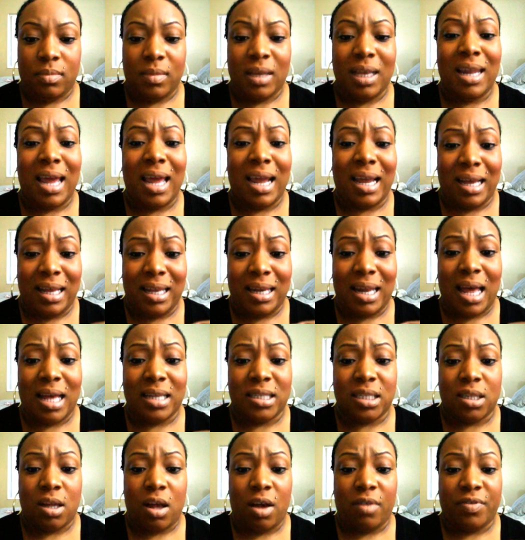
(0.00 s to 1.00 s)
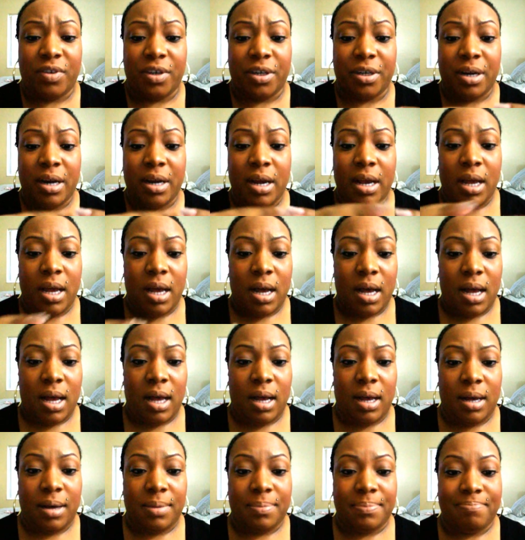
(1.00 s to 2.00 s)
Like a lot softer.
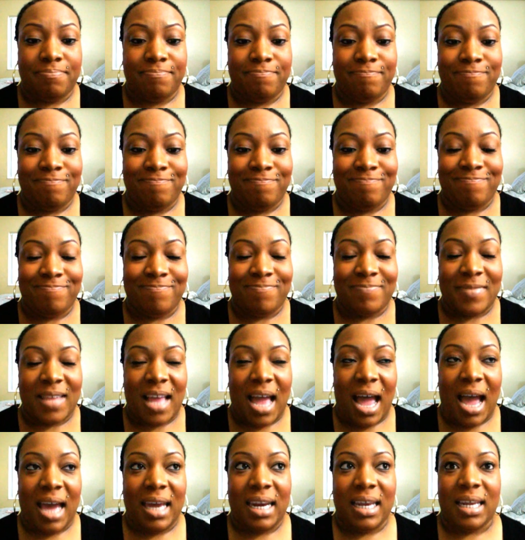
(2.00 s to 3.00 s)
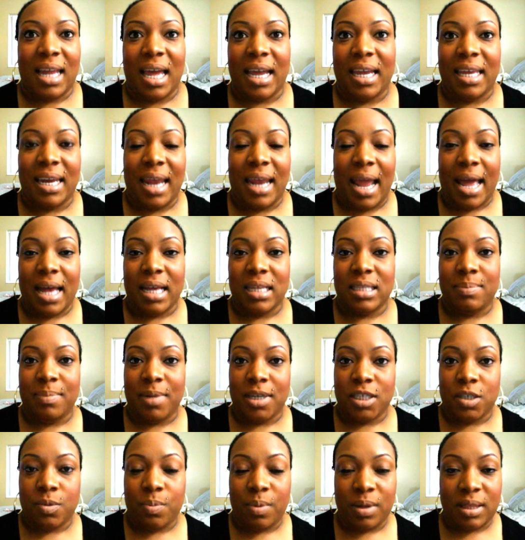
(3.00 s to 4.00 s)
I didn't like it as
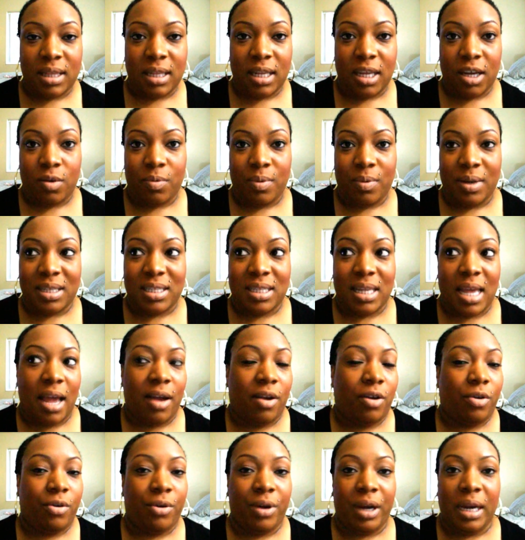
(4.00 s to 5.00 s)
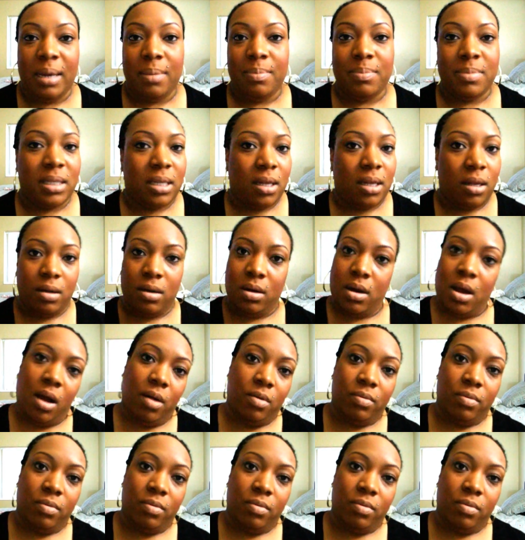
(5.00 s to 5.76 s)
much with liquids. Creams, no.